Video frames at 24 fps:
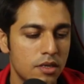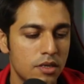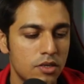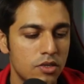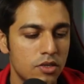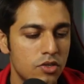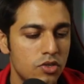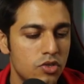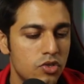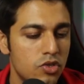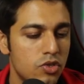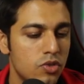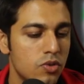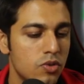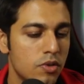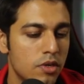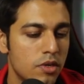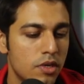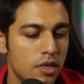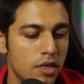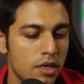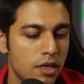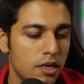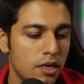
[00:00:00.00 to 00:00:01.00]

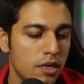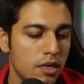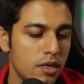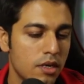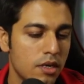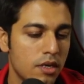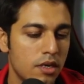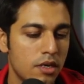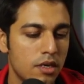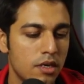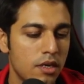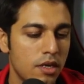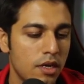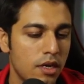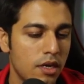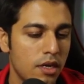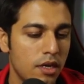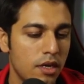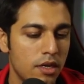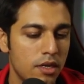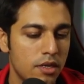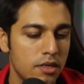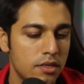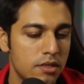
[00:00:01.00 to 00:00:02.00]
shooting
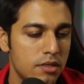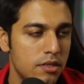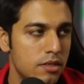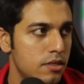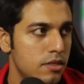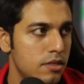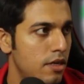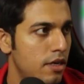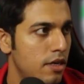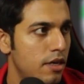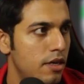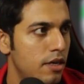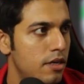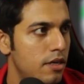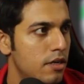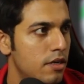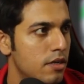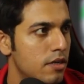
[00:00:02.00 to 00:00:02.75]
test Z.